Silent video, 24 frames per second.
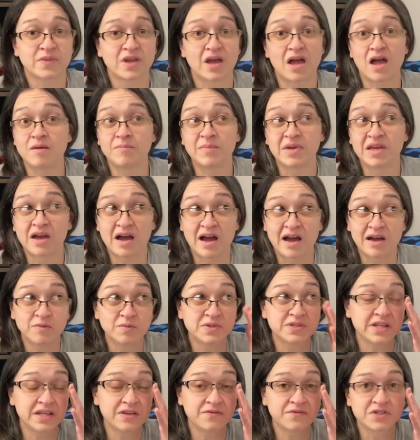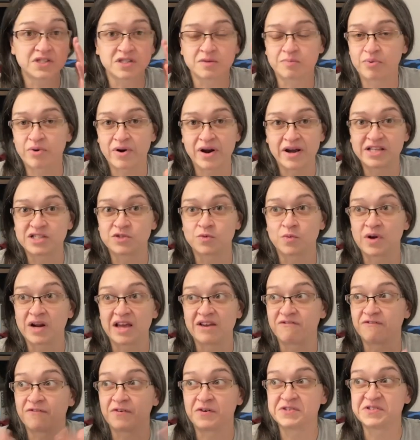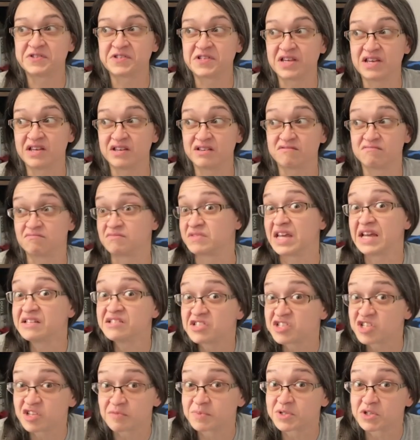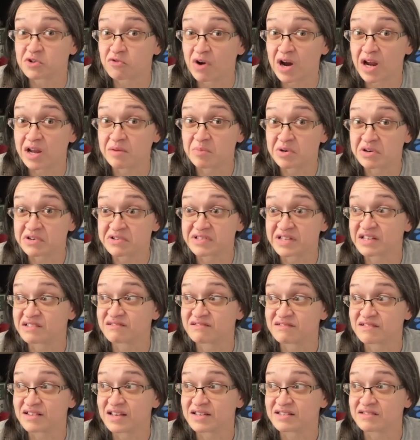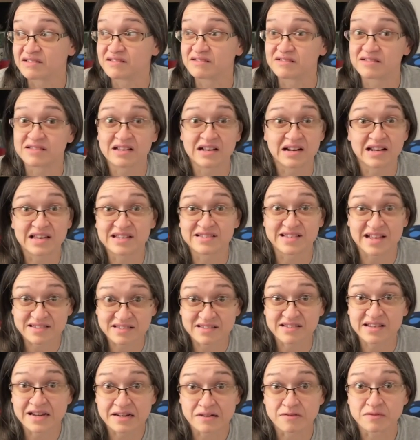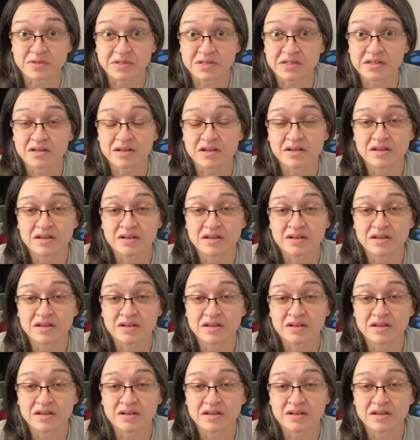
I mean, I was even surprised when I first hit 10 subscribers, as silly as that sounds.